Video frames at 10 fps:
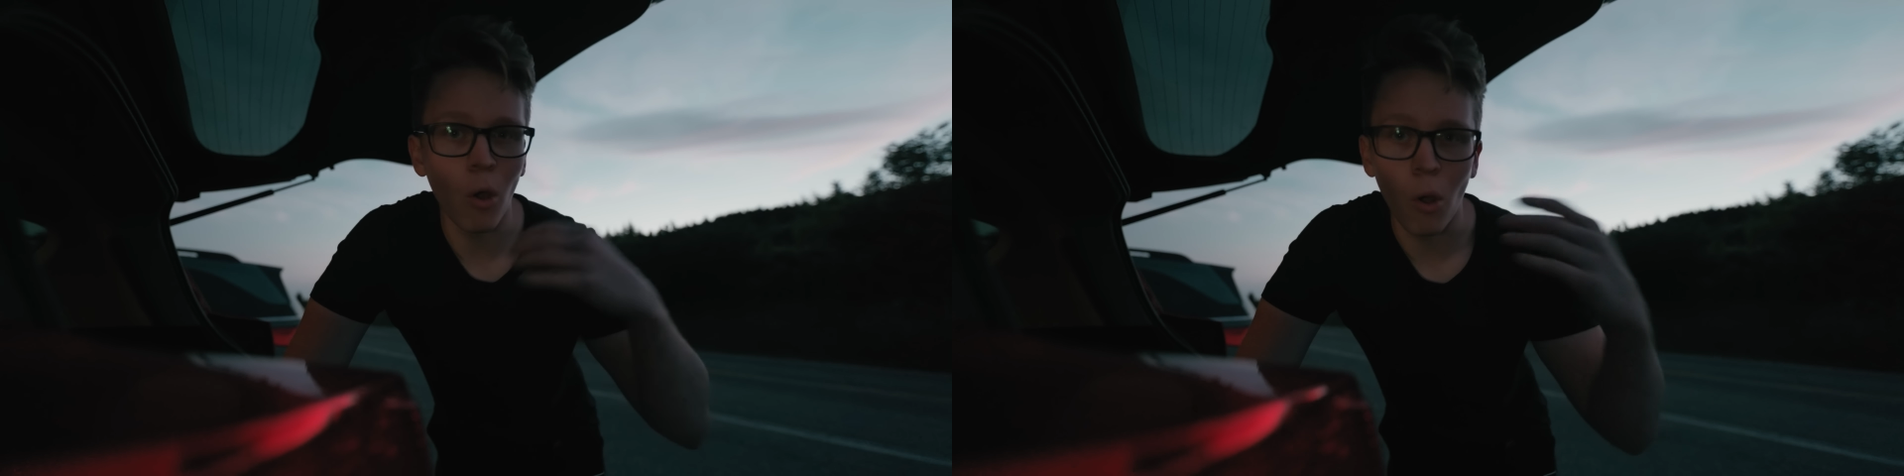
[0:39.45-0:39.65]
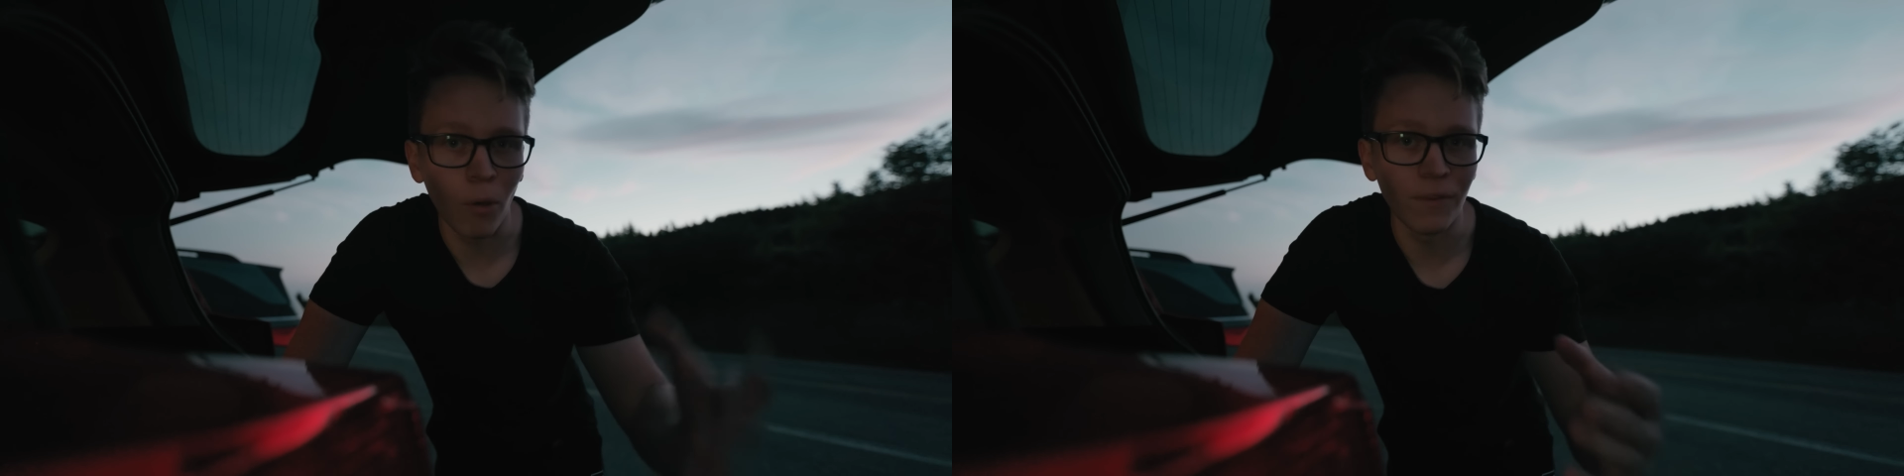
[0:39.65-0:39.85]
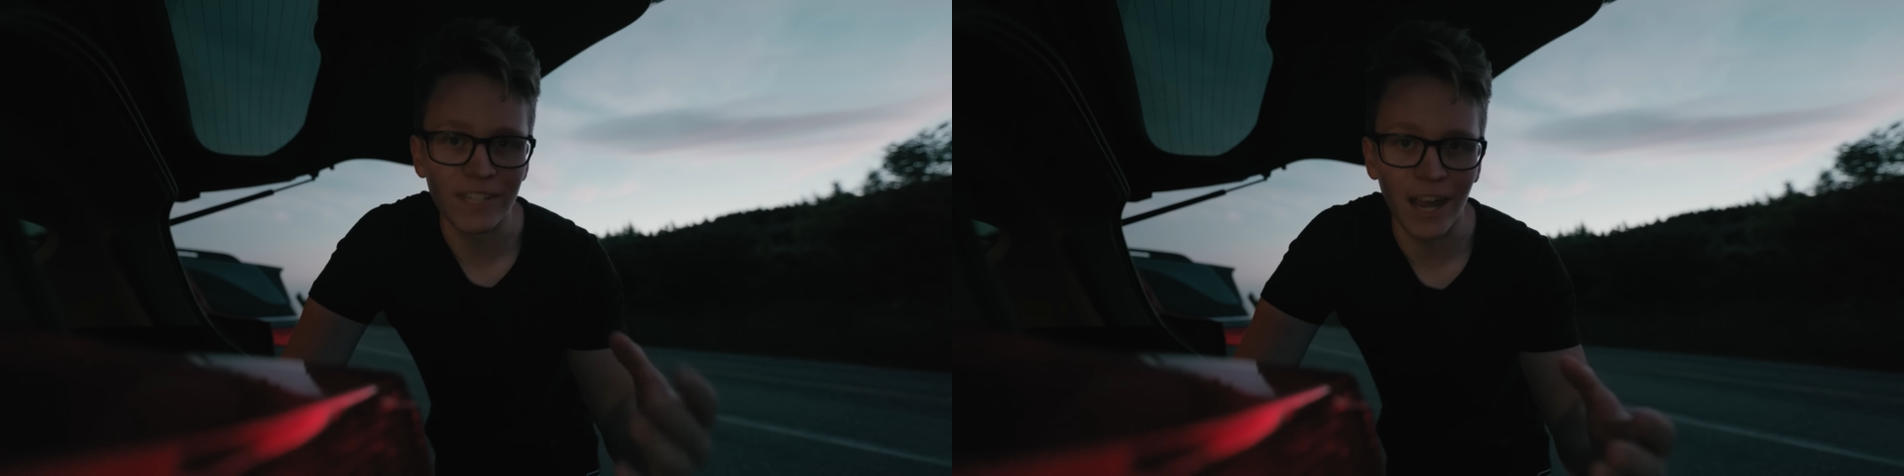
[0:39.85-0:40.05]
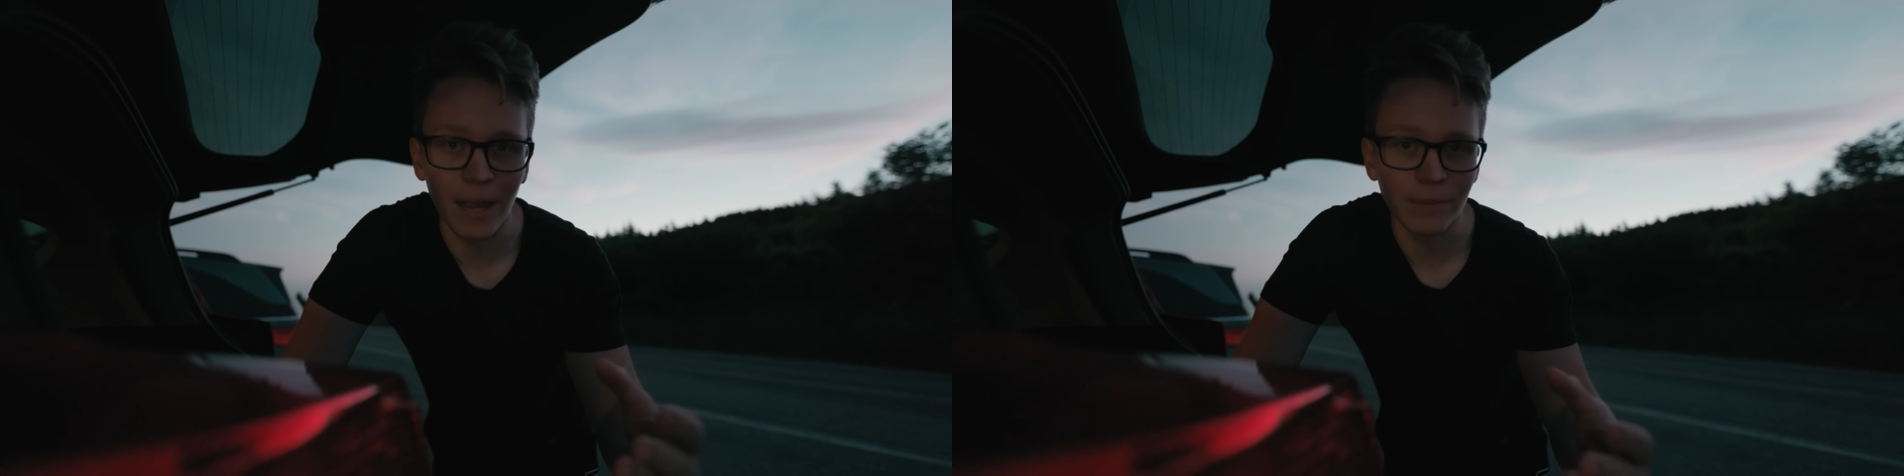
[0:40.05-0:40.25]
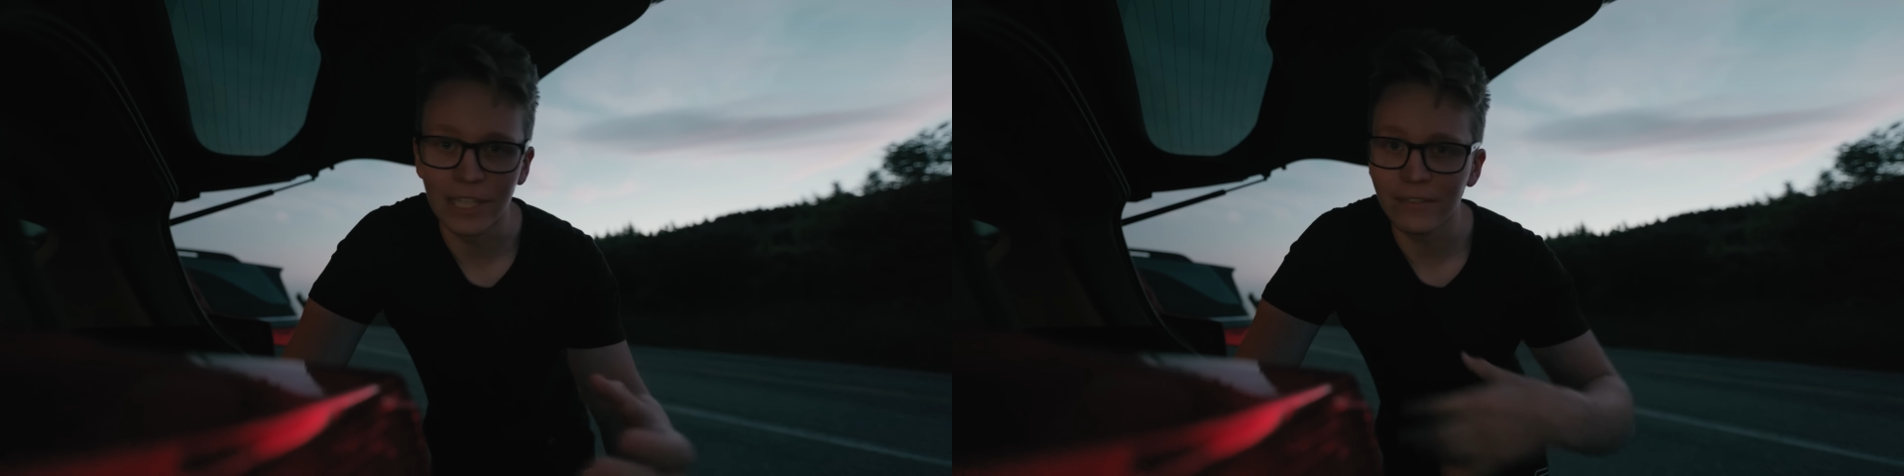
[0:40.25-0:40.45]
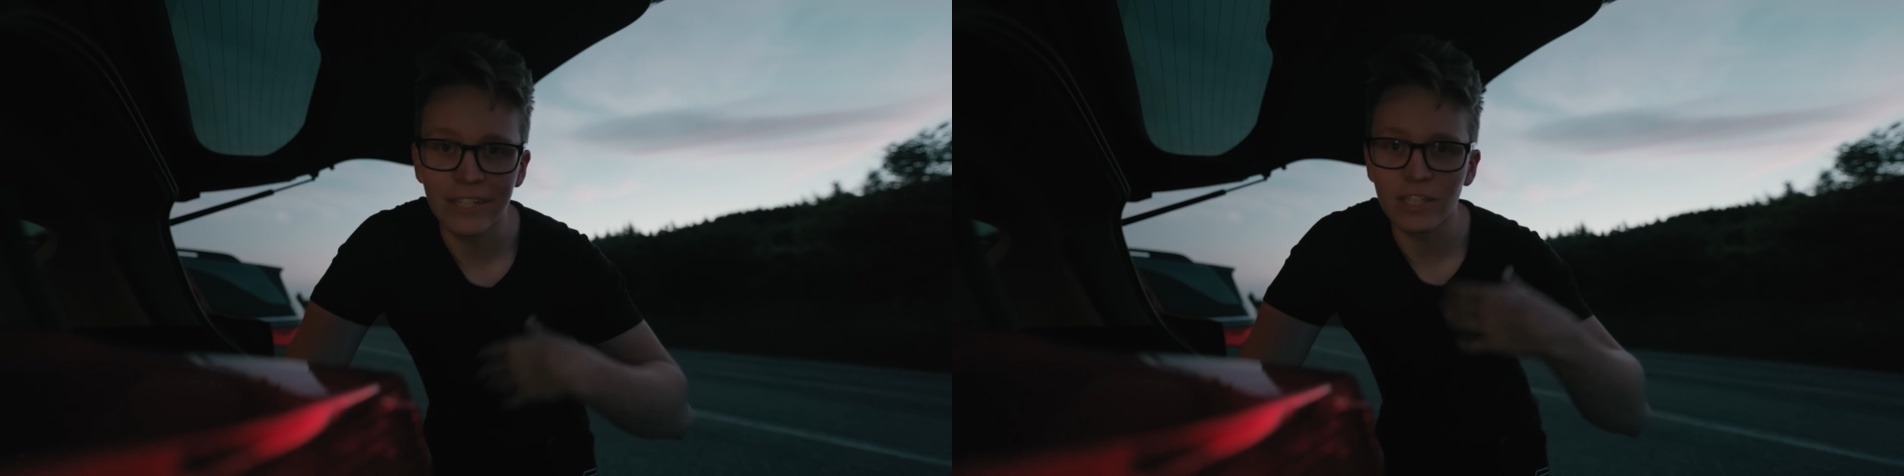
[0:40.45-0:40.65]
all the time lately,